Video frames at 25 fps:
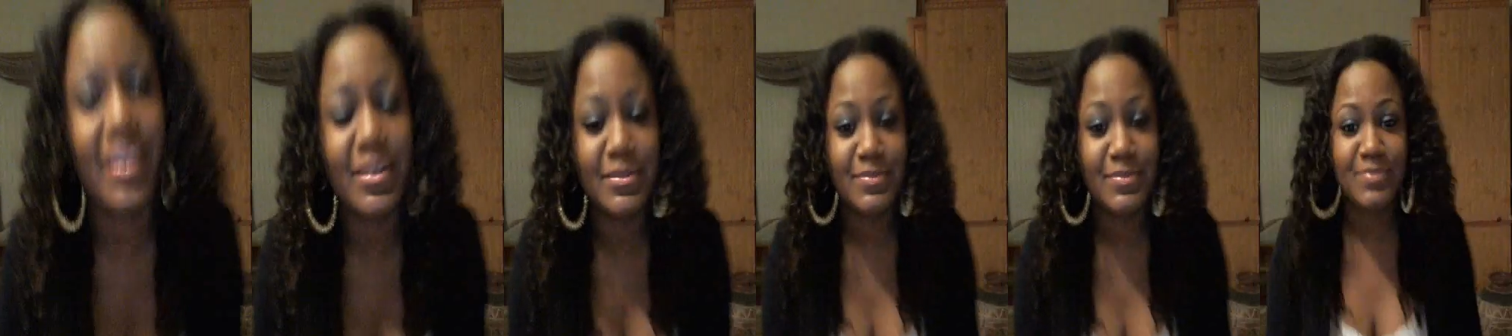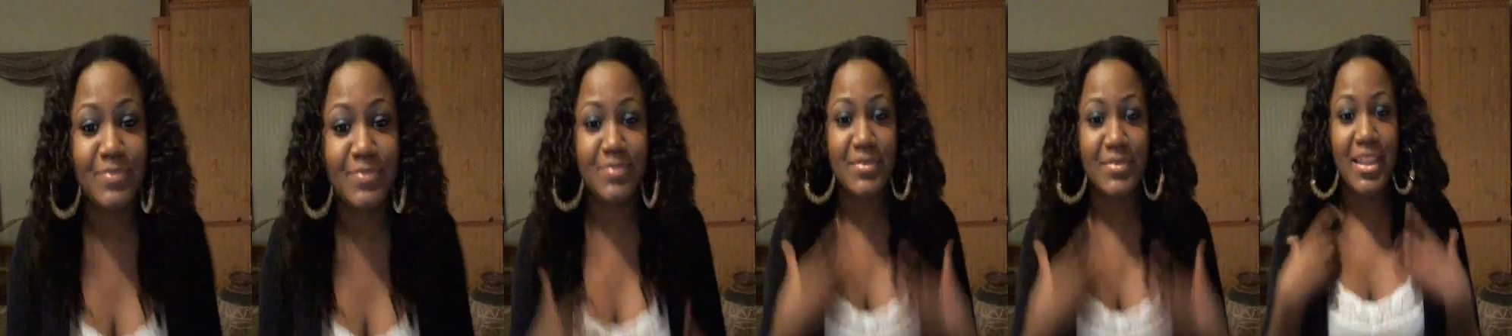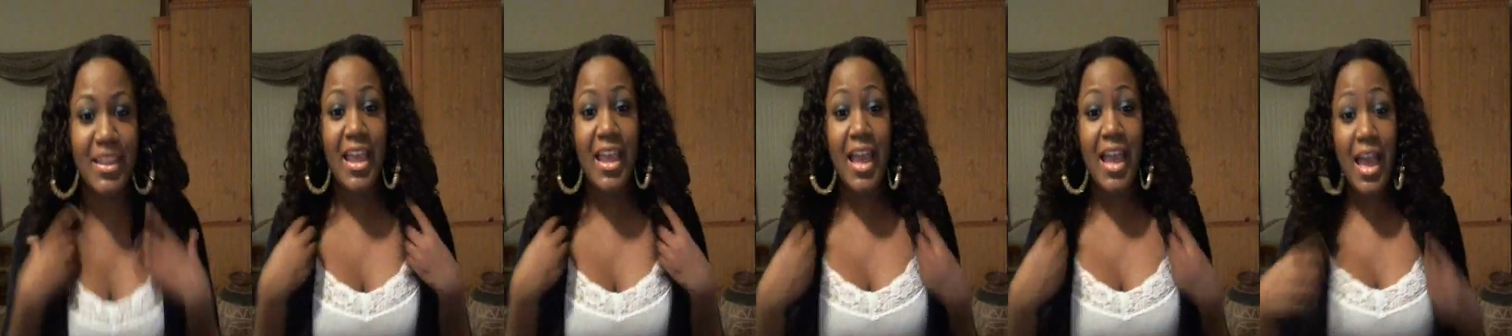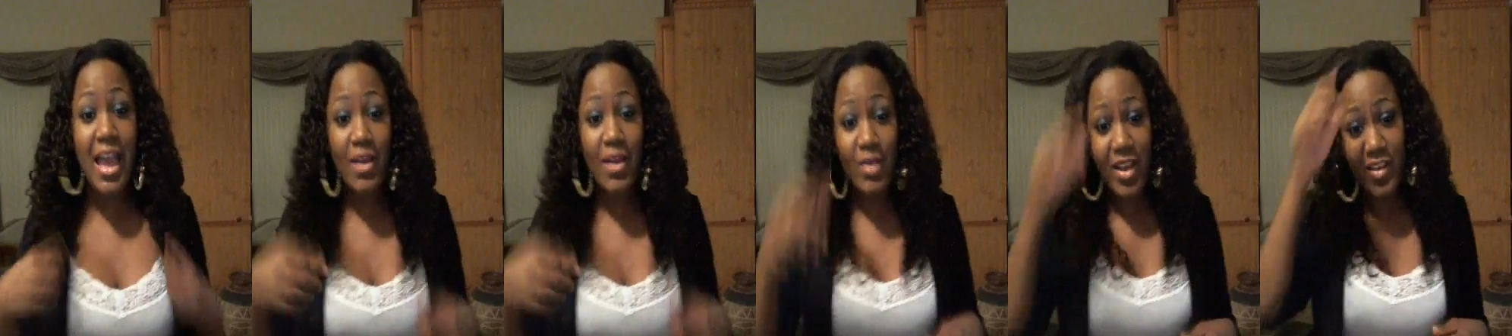it.
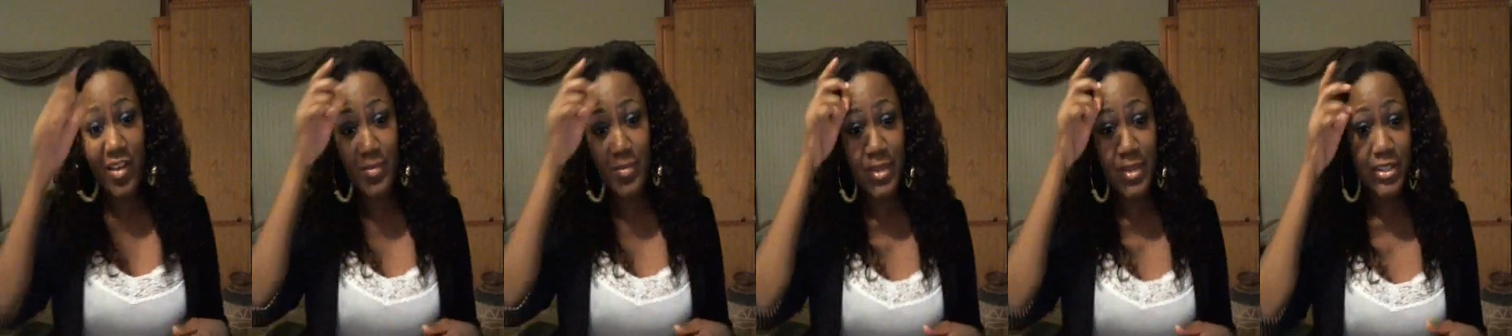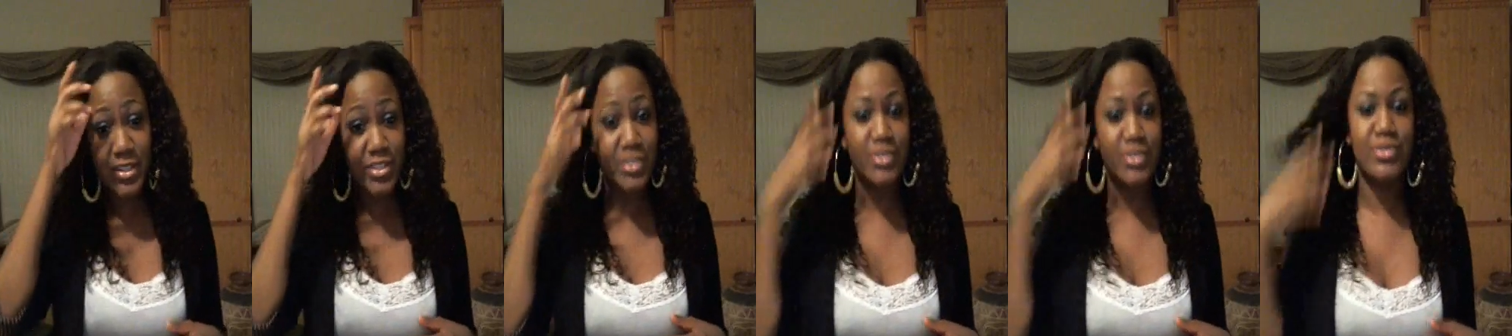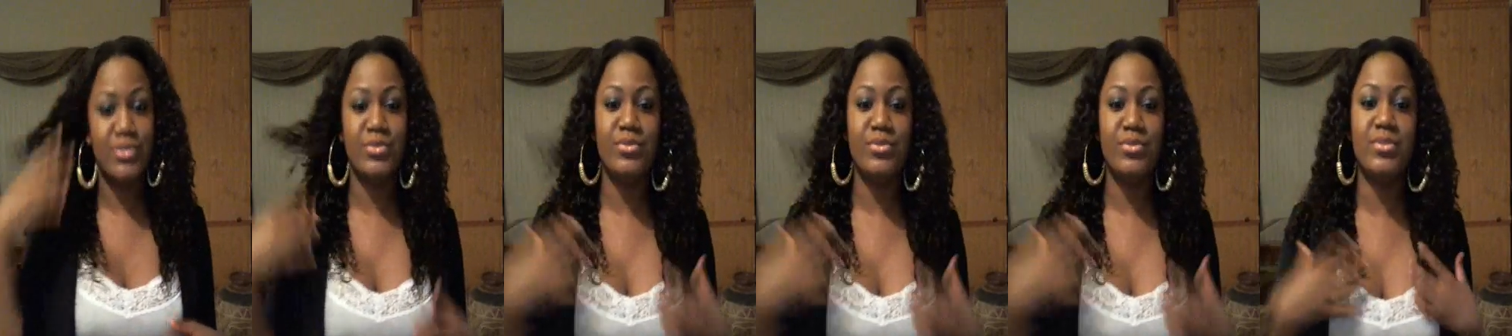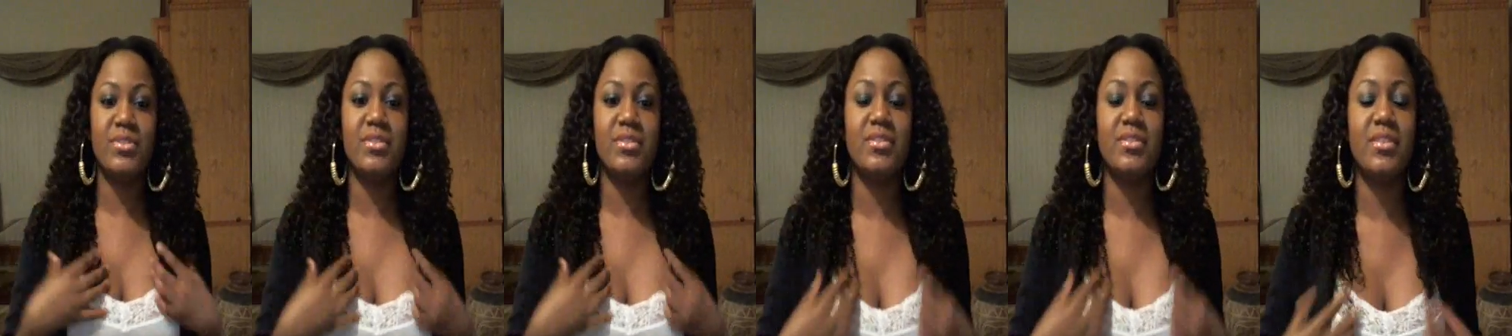I don't have my
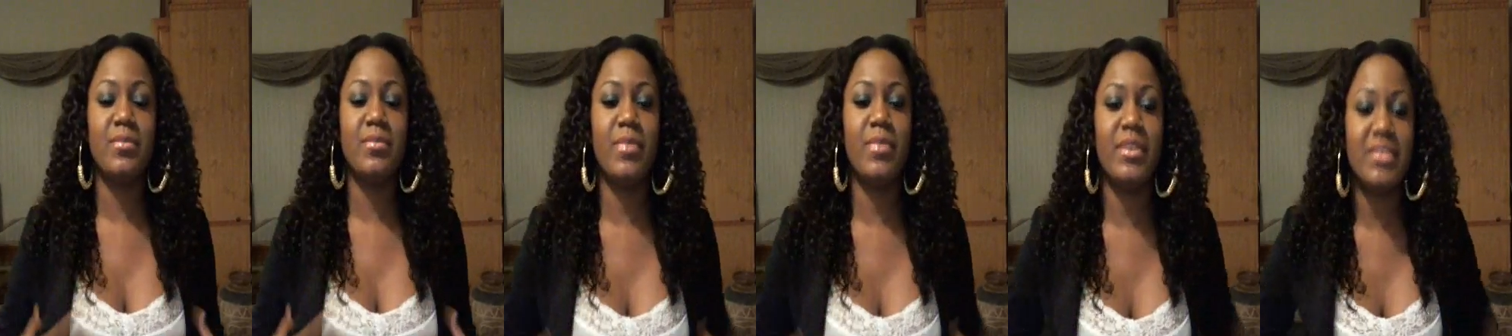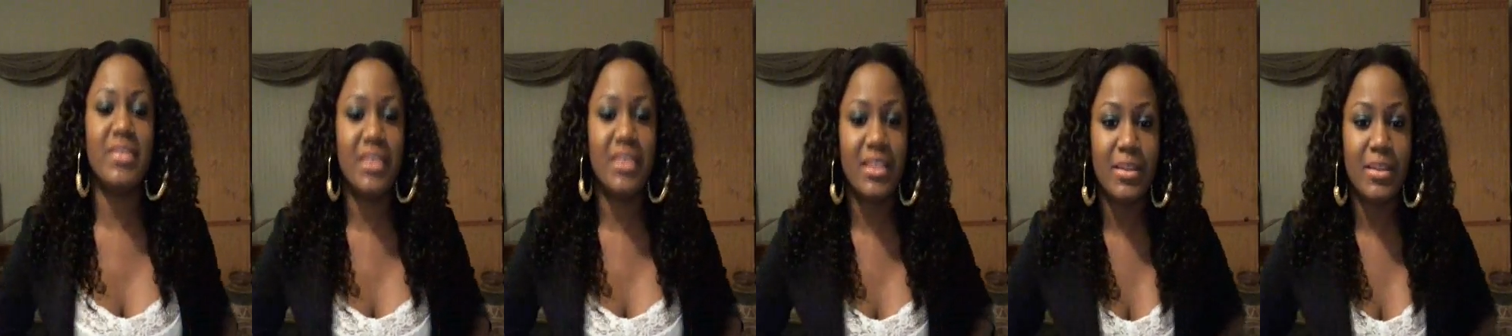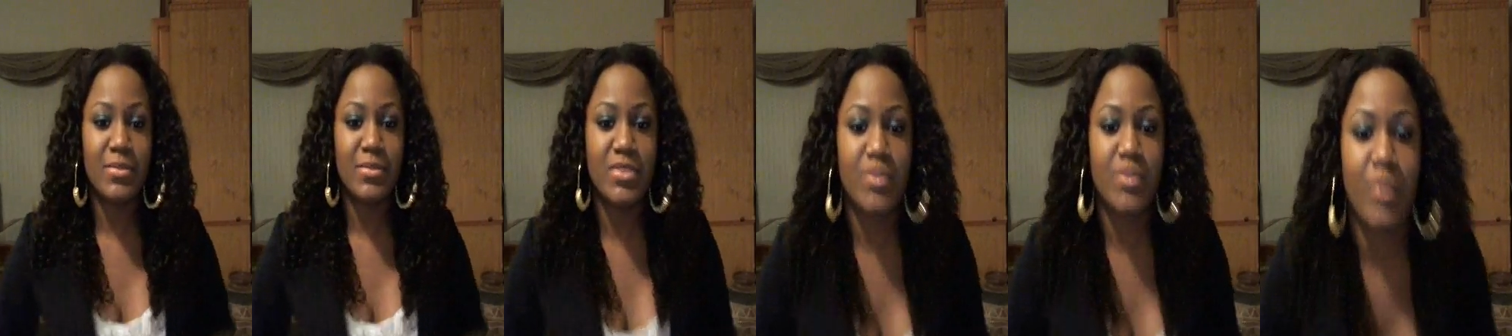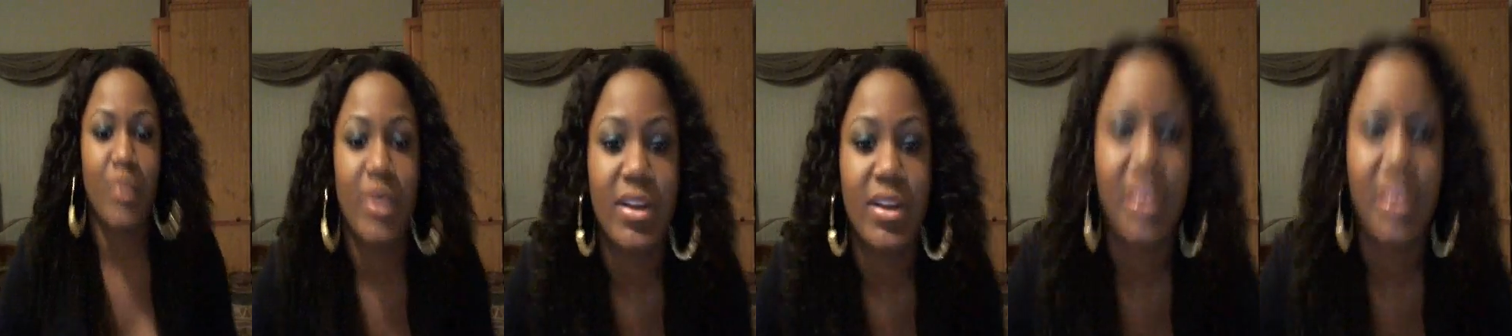shoes, and basically I'm just wearing